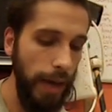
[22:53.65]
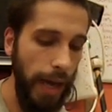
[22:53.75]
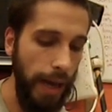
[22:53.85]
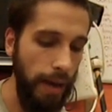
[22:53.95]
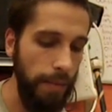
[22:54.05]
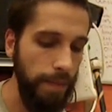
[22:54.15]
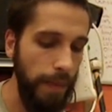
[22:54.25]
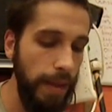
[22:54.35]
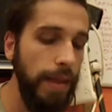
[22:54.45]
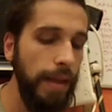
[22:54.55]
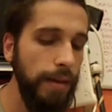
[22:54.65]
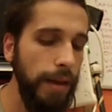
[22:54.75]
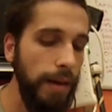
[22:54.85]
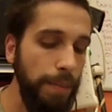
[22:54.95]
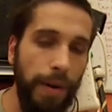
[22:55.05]
and then
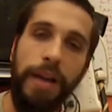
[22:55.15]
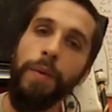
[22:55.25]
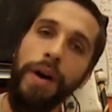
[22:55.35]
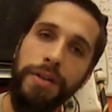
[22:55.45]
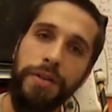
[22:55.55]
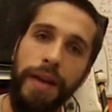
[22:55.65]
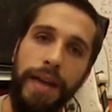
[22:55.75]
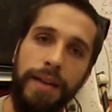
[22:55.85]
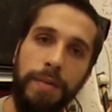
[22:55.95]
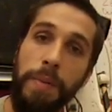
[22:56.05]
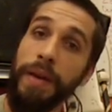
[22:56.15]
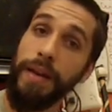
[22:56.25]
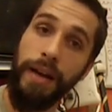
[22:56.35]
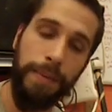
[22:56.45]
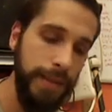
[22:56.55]
kind of break, wash your hand, maybe
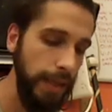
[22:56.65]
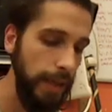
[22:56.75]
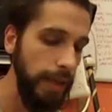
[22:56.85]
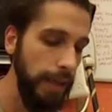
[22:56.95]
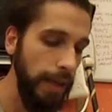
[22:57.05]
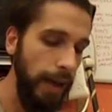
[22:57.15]
get a cup of tea